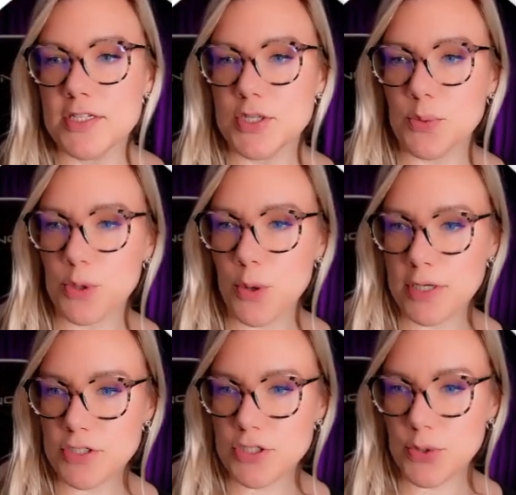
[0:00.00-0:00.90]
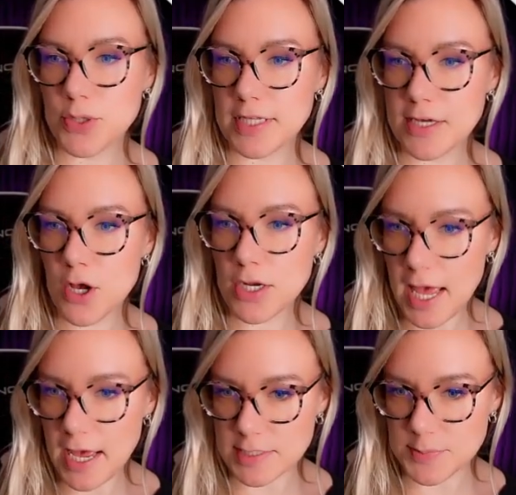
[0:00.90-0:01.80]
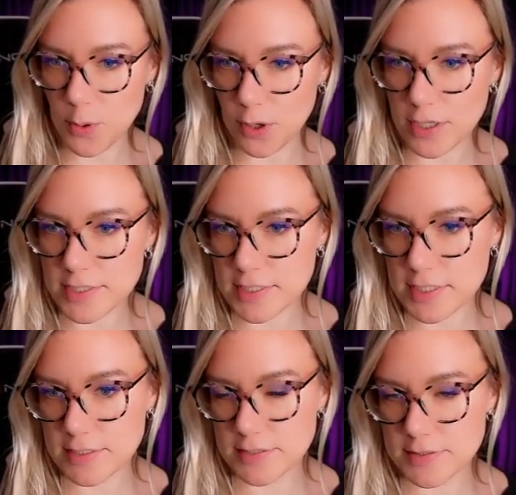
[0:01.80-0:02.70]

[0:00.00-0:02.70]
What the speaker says: So we're going to click on export.